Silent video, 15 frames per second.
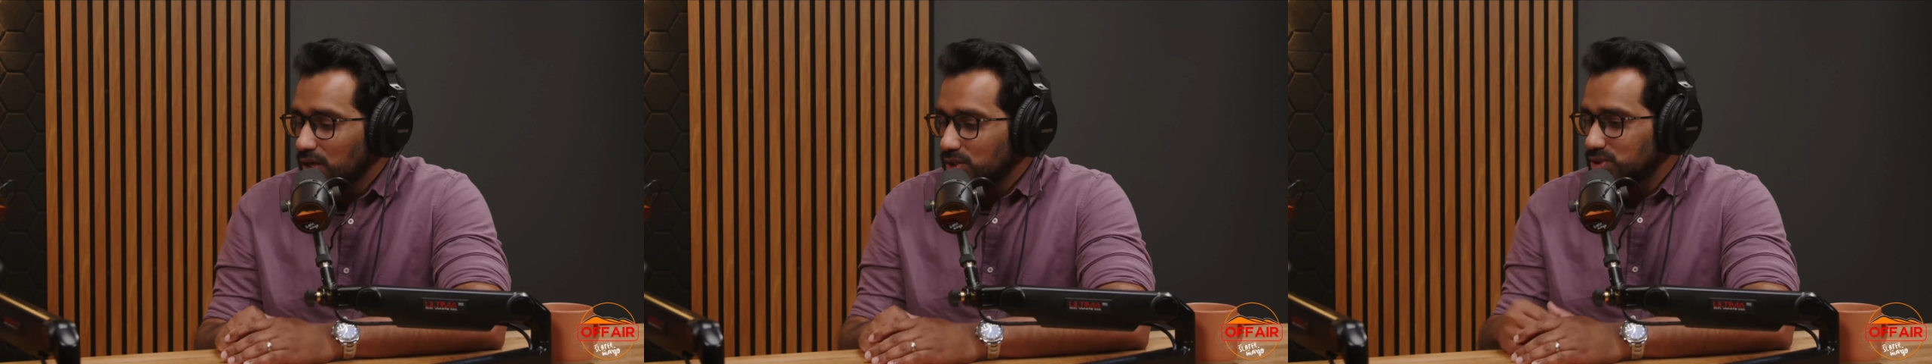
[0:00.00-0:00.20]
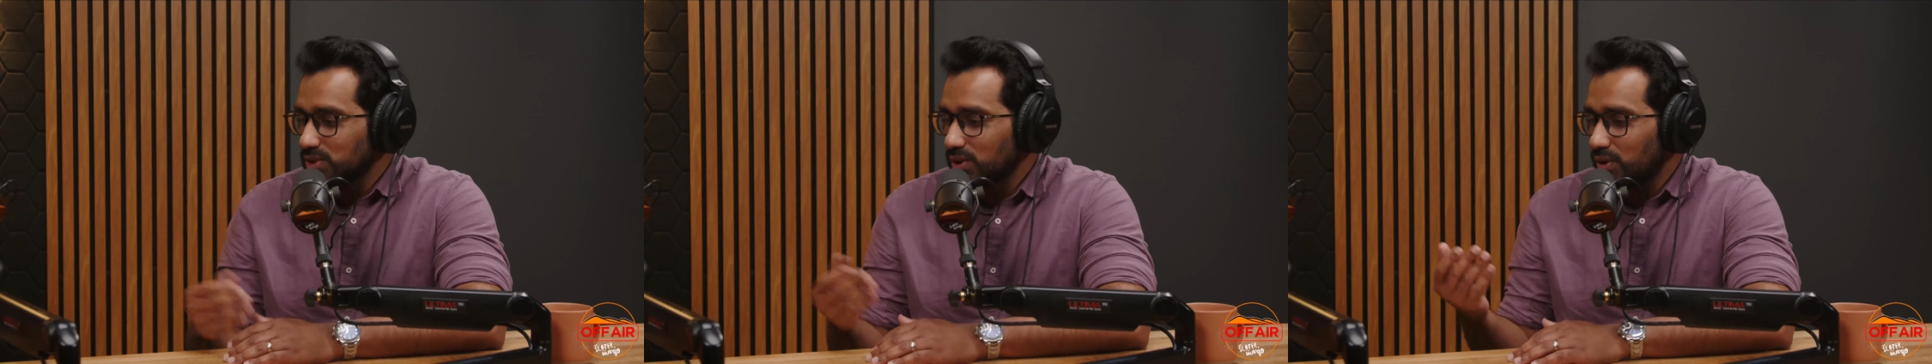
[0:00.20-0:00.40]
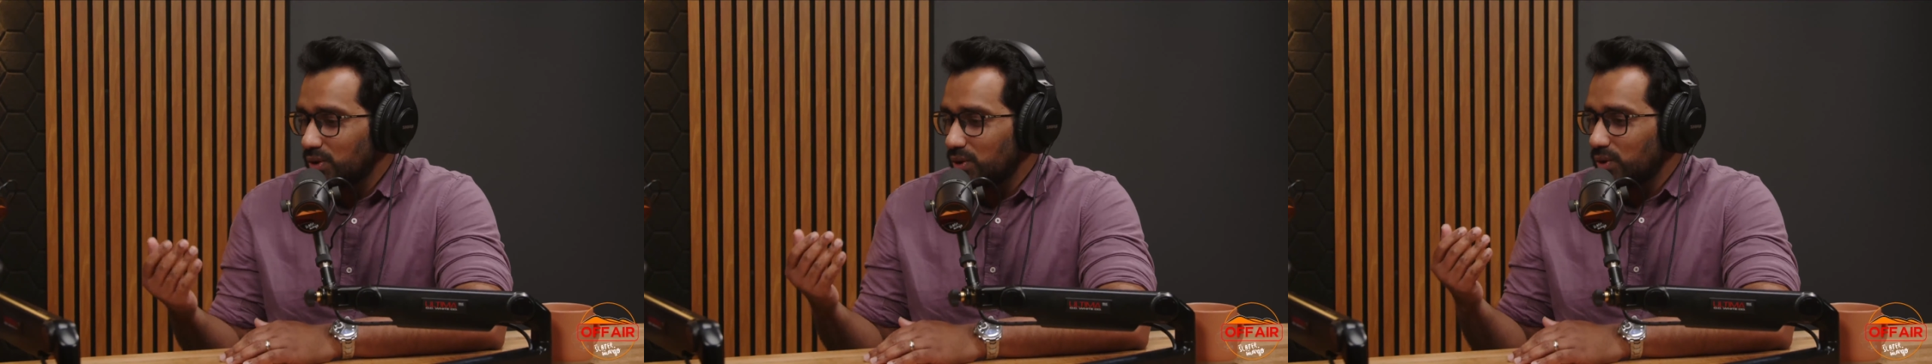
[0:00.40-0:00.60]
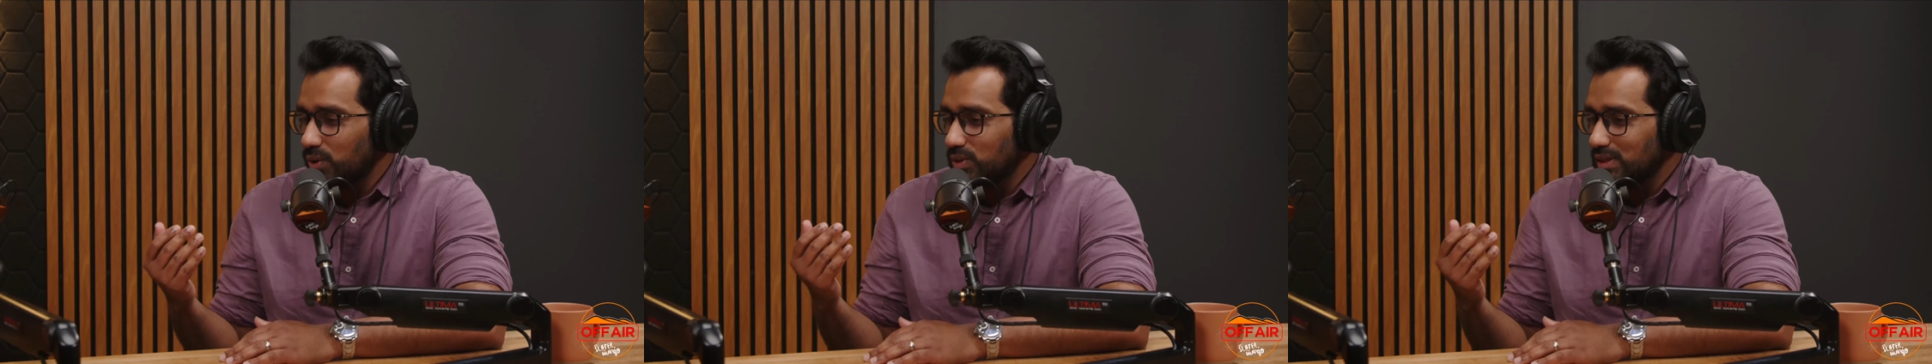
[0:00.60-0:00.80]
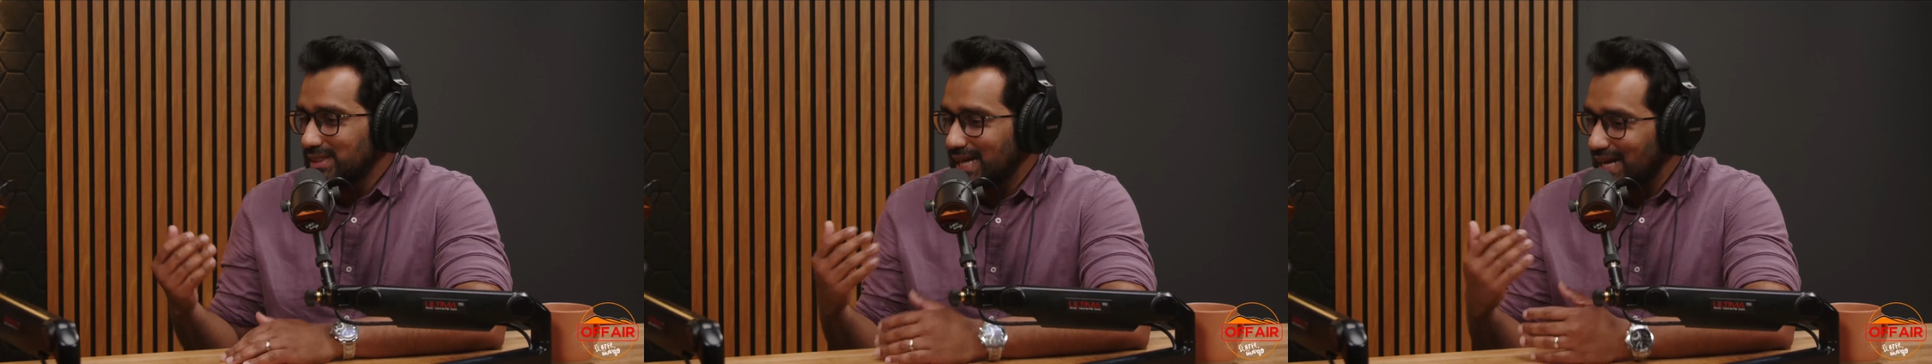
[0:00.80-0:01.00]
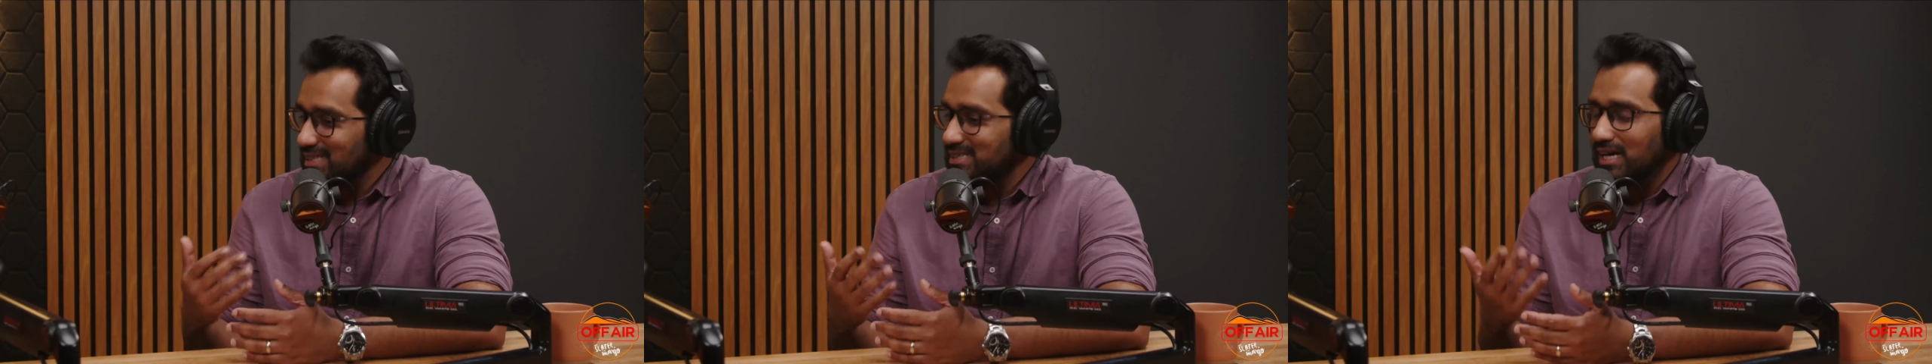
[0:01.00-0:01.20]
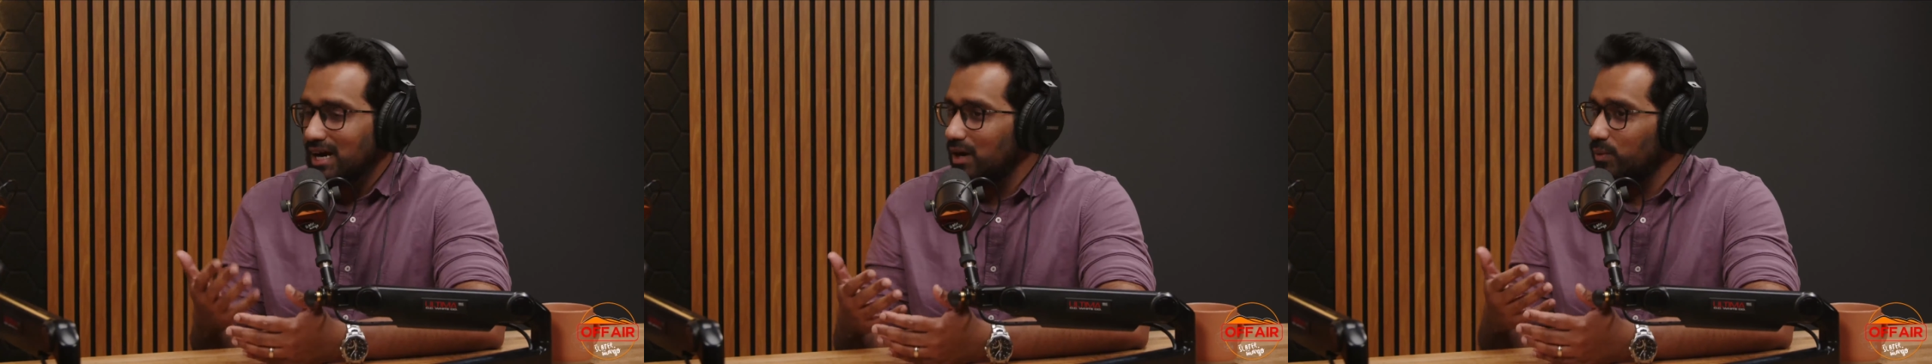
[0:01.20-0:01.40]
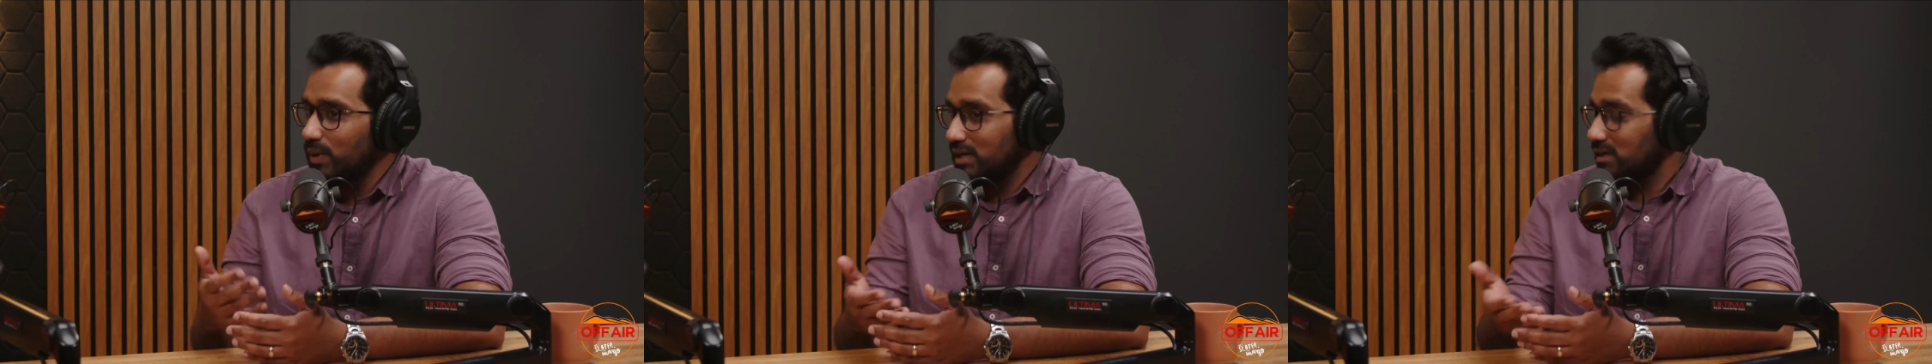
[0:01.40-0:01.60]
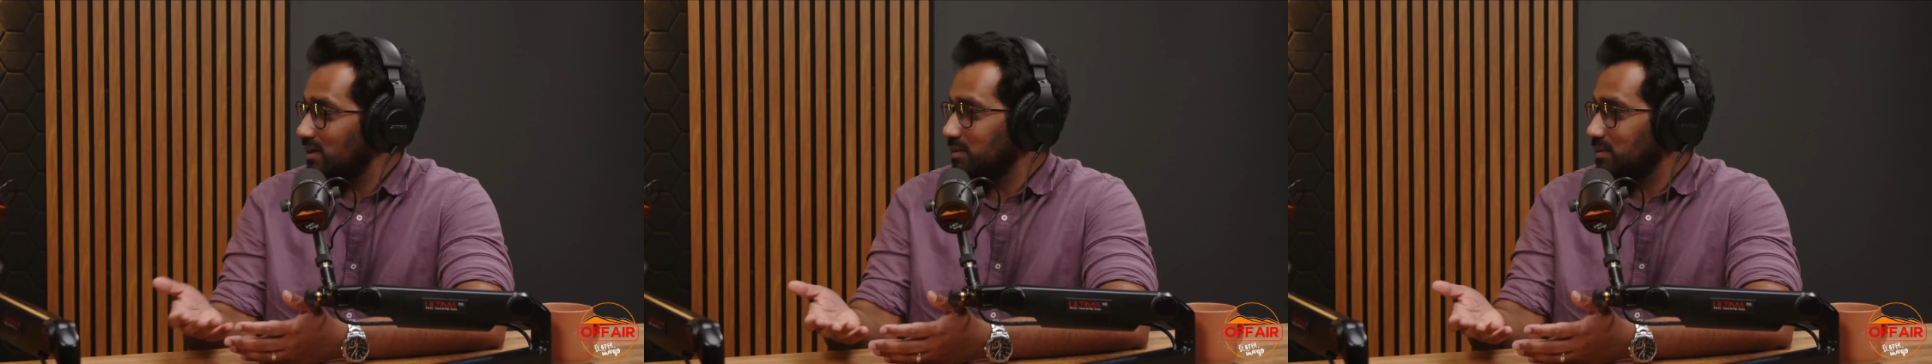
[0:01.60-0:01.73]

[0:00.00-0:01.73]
So that's how I ended